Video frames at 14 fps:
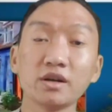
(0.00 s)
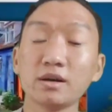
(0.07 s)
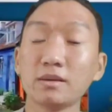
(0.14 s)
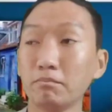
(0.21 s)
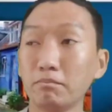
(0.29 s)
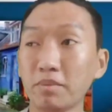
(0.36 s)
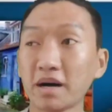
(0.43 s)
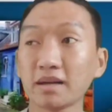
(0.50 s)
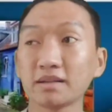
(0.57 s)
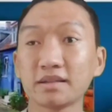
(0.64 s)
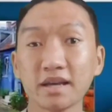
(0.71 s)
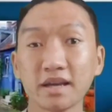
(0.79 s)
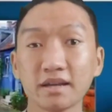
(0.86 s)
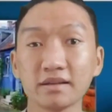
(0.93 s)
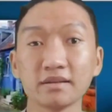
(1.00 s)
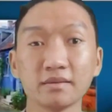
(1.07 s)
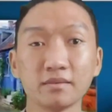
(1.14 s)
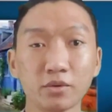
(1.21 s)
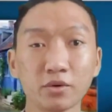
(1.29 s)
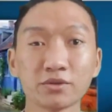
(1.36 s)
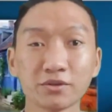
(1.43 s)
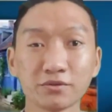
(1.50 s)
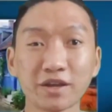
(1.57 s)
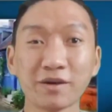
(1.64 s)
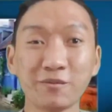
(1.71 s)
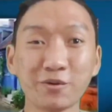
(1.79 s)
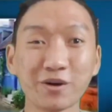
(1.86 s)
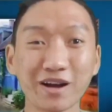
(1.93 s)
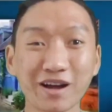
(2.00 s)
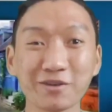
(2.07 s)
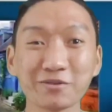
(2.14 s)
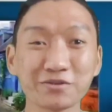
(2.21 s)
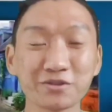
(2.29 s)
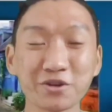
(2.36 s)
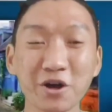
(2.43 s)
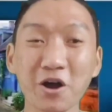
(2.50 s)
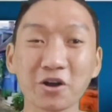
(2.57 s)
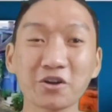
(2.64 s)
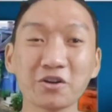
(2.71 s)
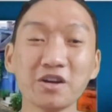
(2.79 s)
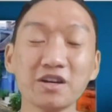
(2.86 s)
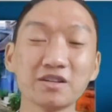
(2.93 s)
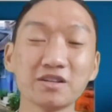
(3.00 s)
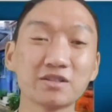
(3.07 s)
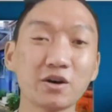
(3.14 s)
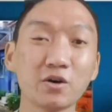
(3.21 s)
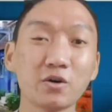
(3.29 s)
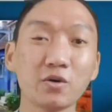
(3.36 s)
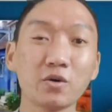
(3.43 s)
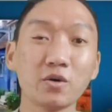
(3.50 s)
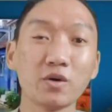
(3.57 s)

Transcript: but then most of them were out of stock. So